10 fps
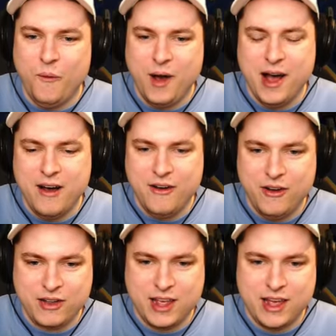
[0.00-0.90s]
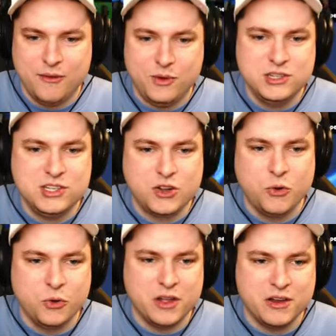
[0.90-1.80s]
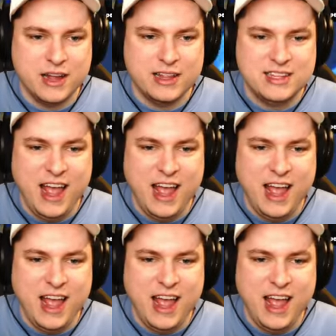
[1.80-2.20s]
Wow. Okay. What is the cooldown of that?